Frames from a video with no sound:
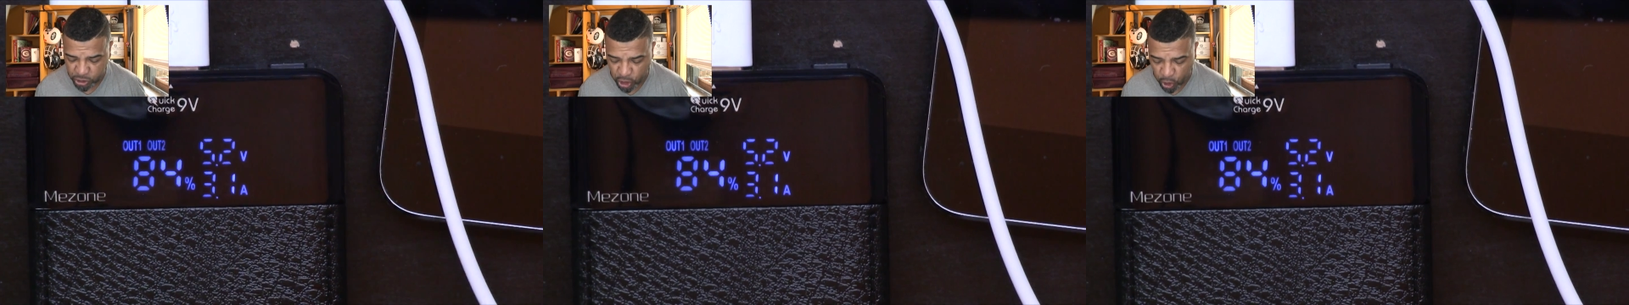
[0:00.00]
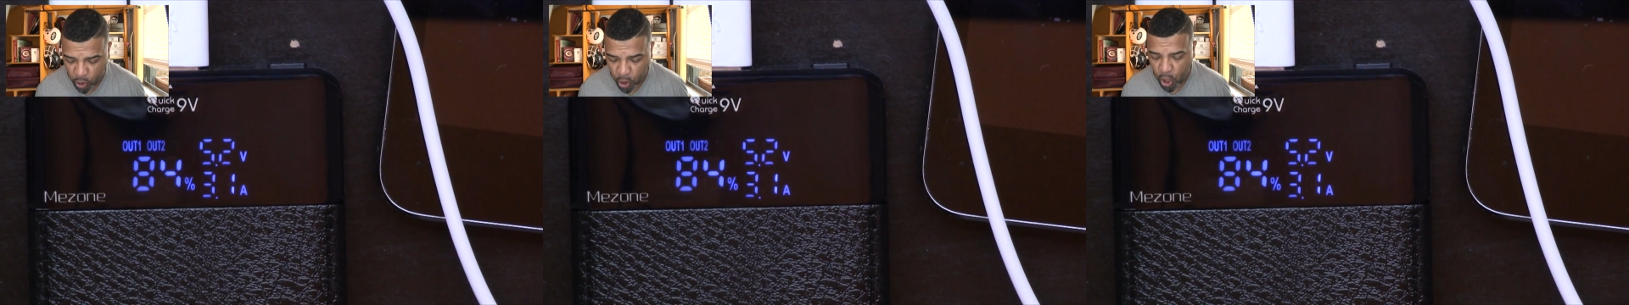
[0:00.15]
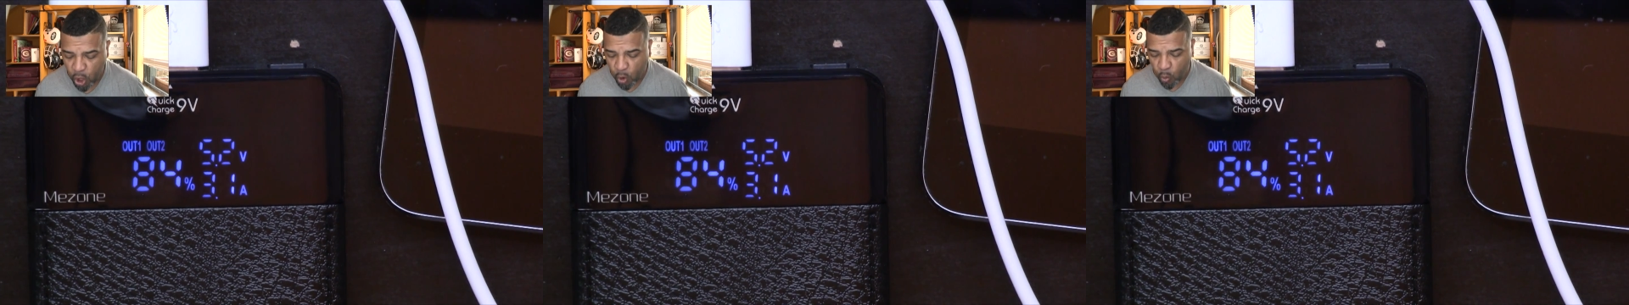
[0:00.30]

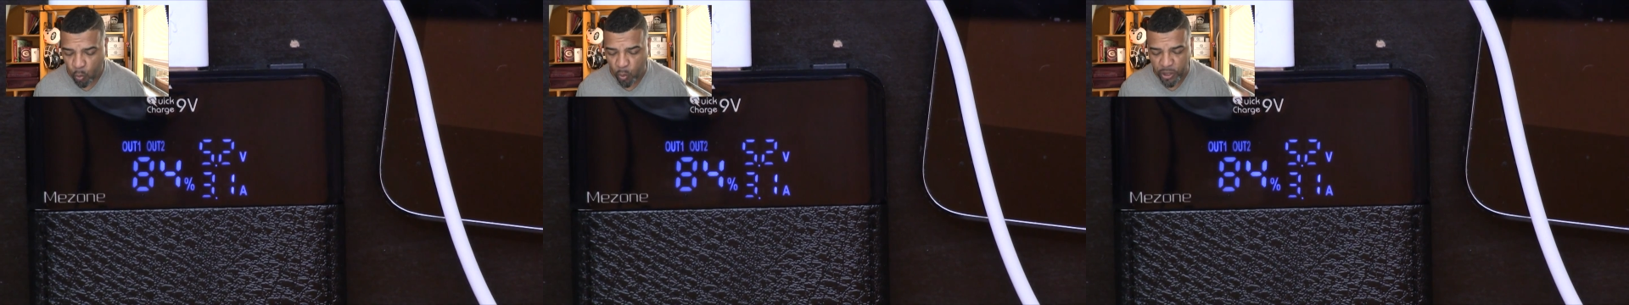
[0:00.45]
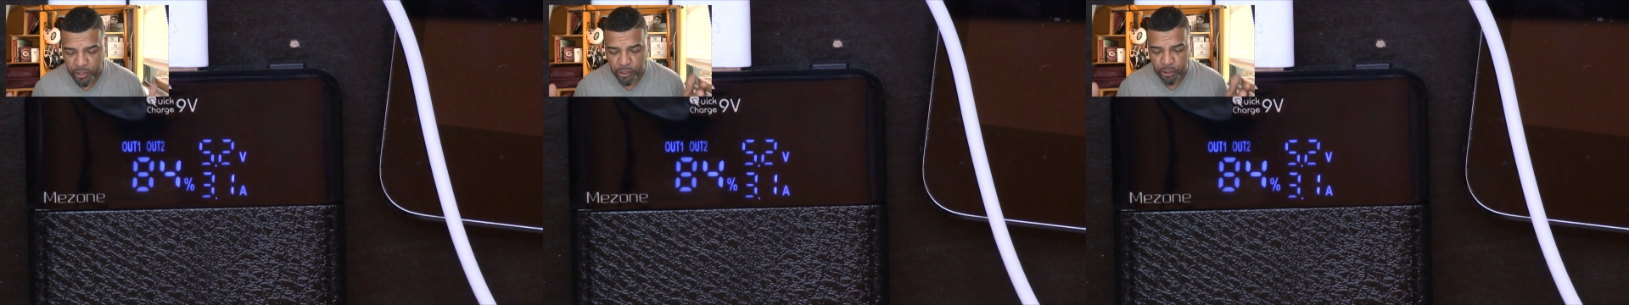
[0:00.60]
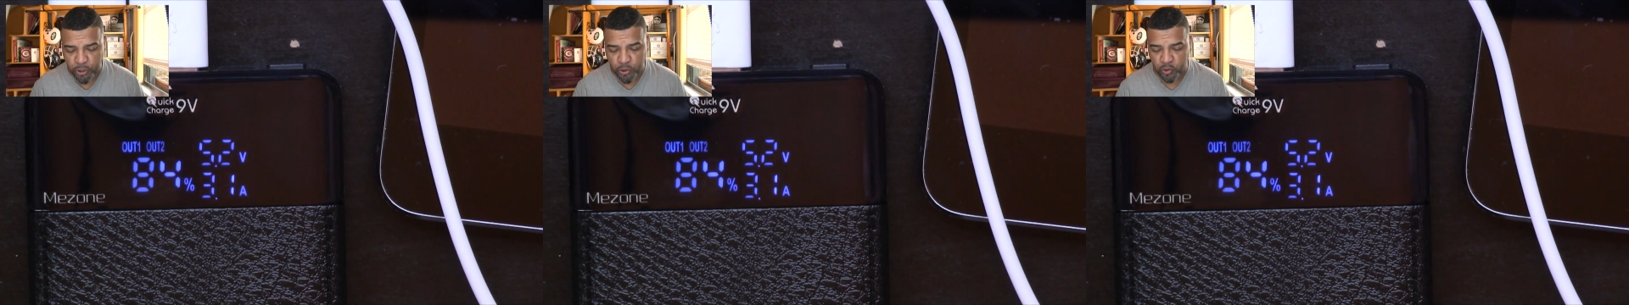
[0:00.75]
So
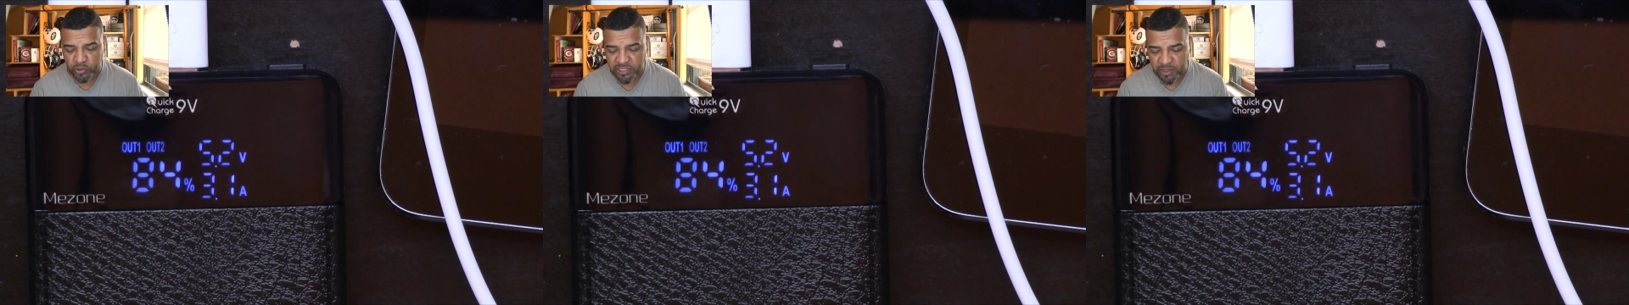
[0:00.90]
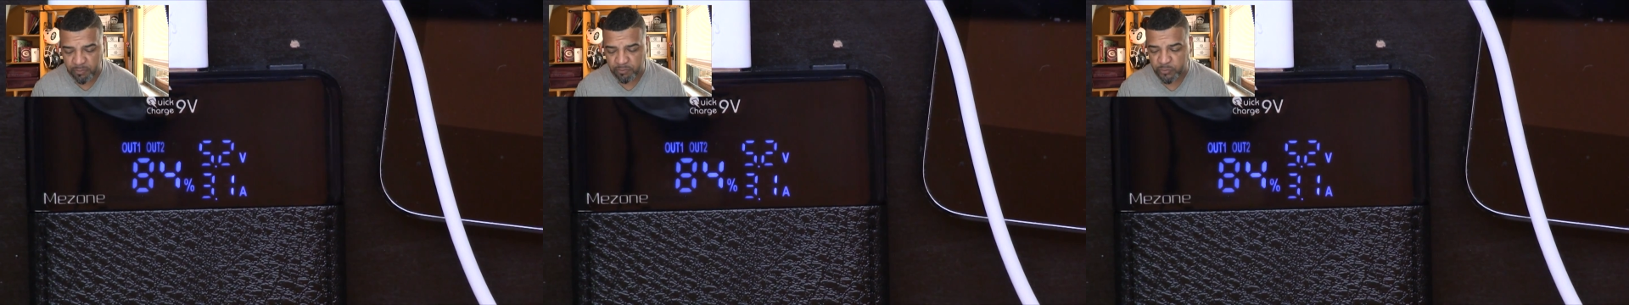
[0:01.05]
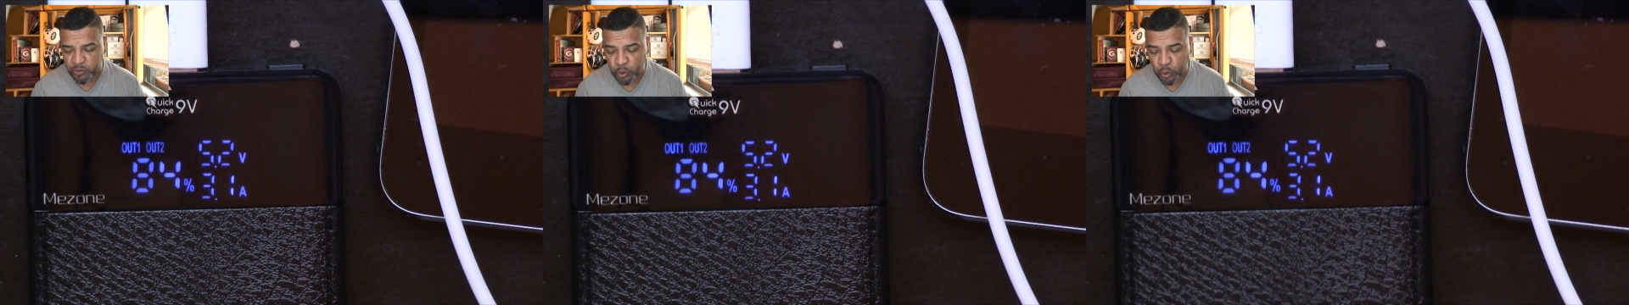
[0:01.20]
when you're
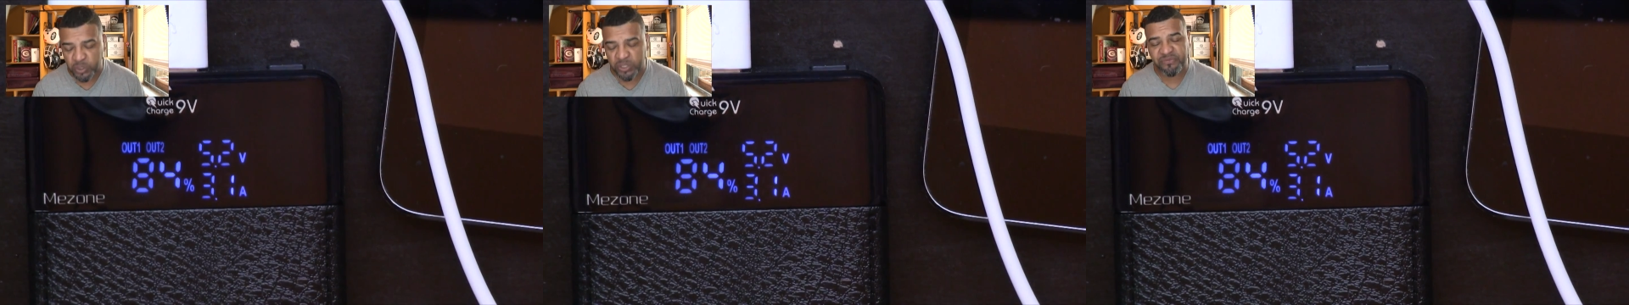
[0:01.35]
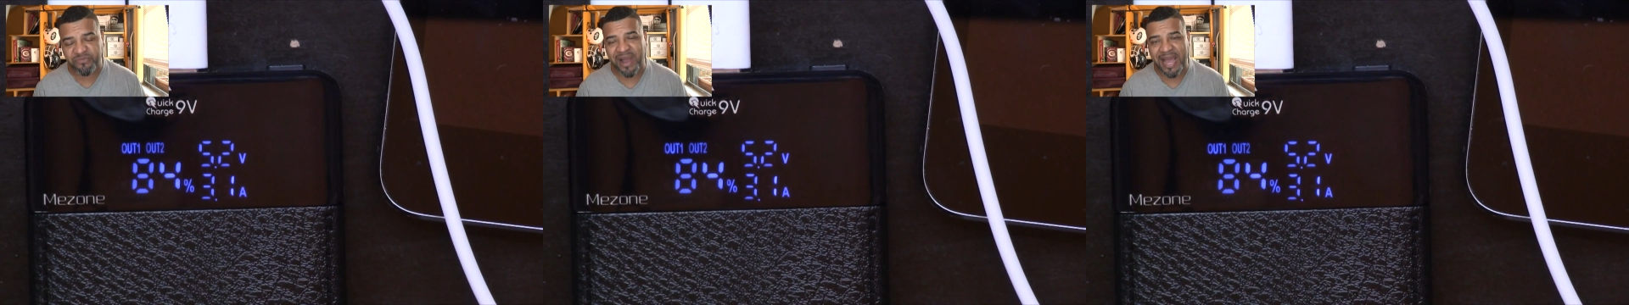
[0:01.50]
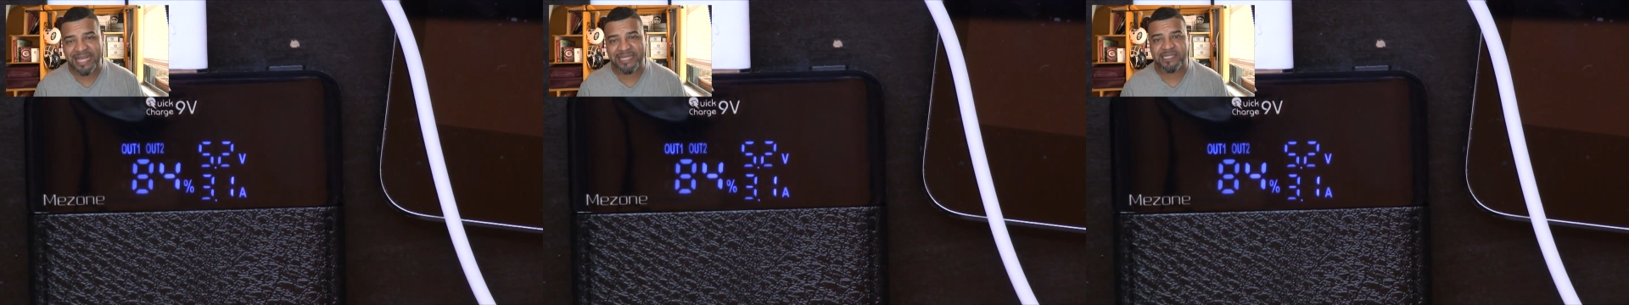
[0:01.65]
using two
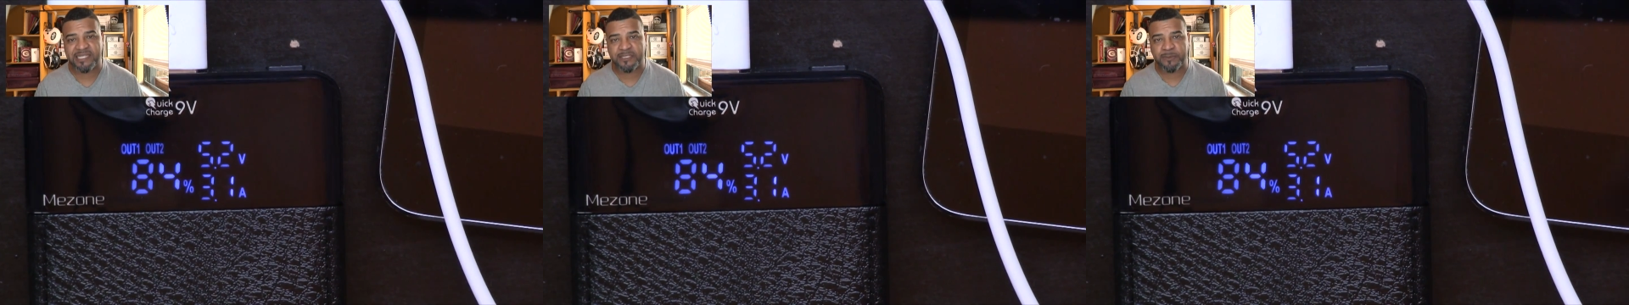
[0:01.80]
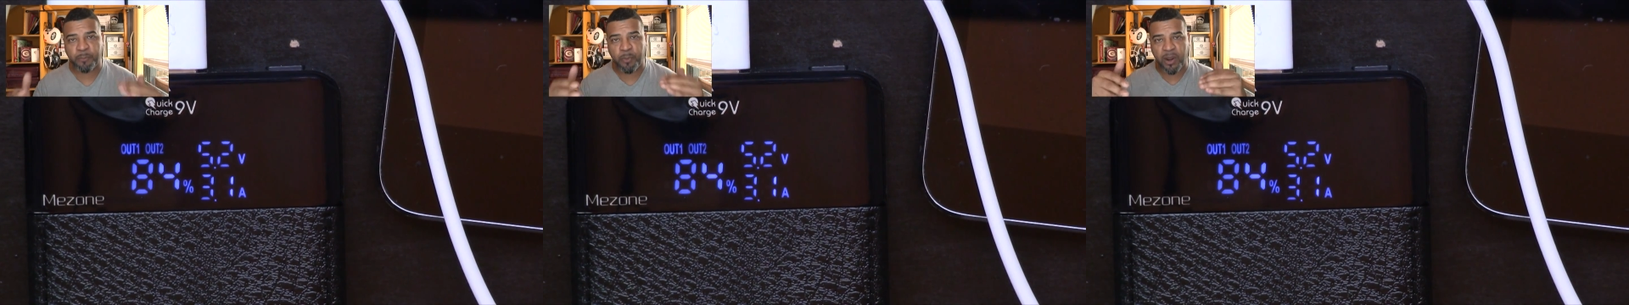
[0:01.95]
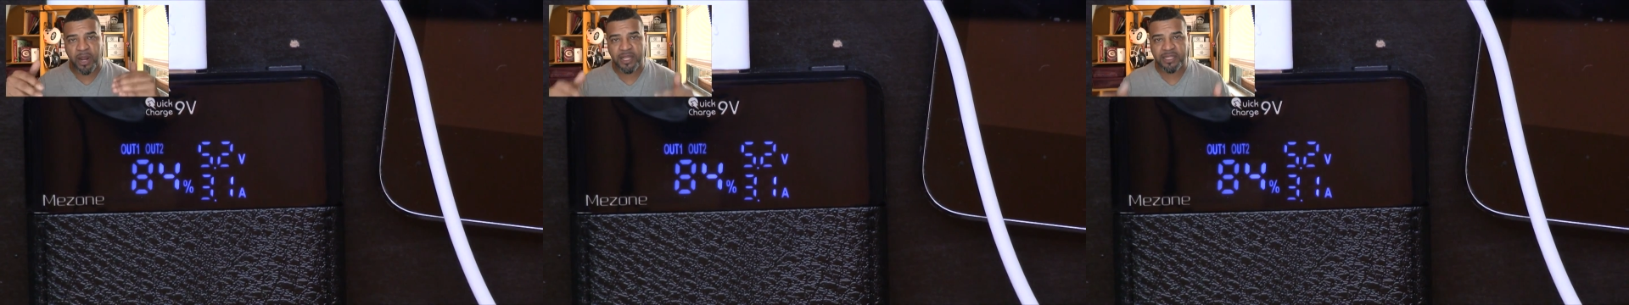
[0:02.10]

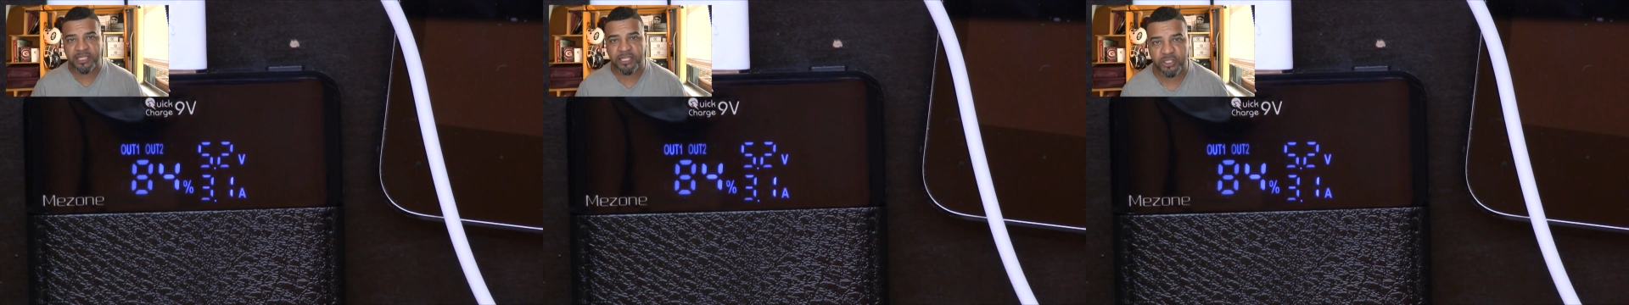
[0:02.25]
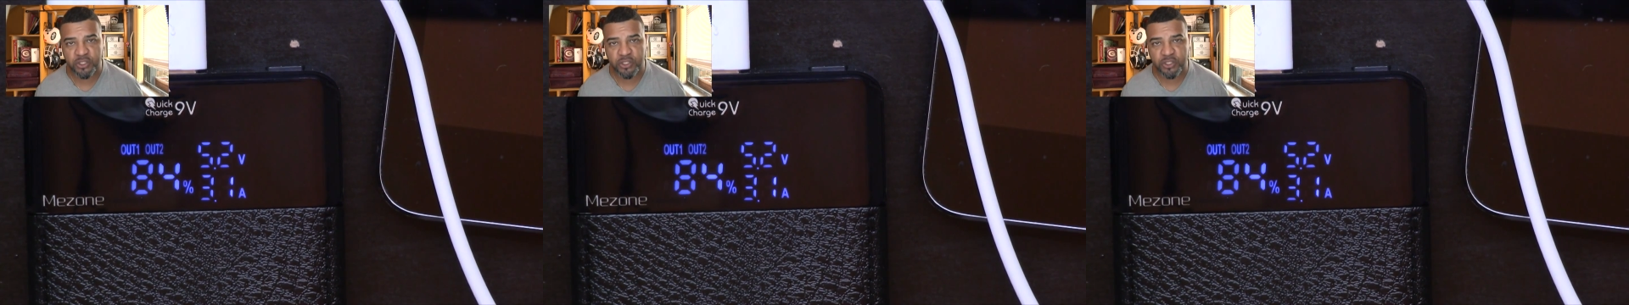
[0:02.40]
devices plugged